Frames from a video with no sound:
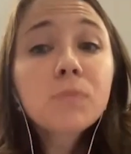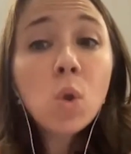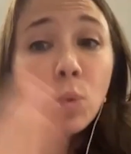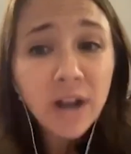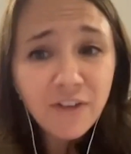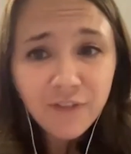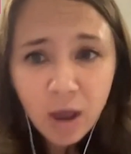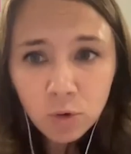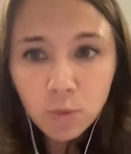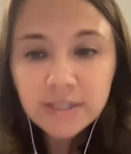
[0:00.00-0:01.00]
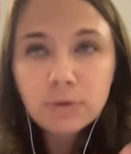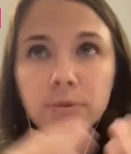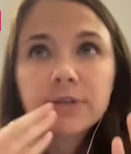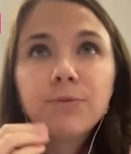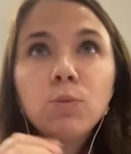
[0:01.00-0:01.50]
what I found was it
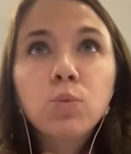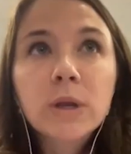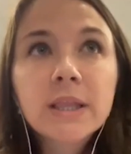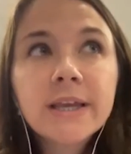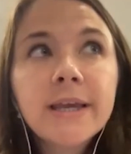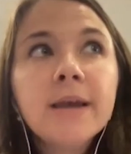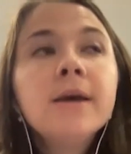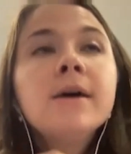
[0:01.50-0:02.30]
was really